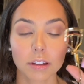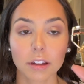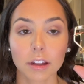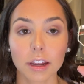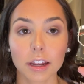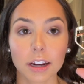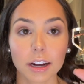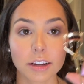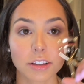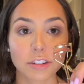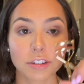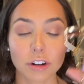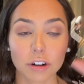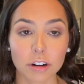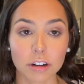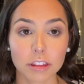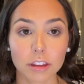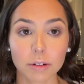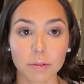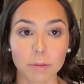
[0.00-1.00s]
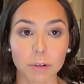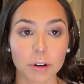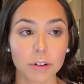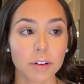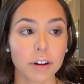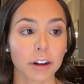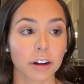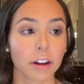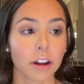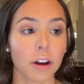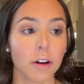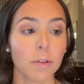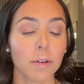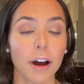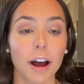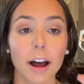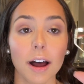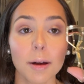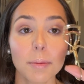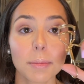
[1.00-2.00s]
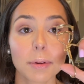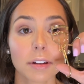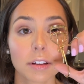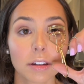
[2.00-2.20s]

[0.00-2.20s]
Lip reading: And I start at the root and go up.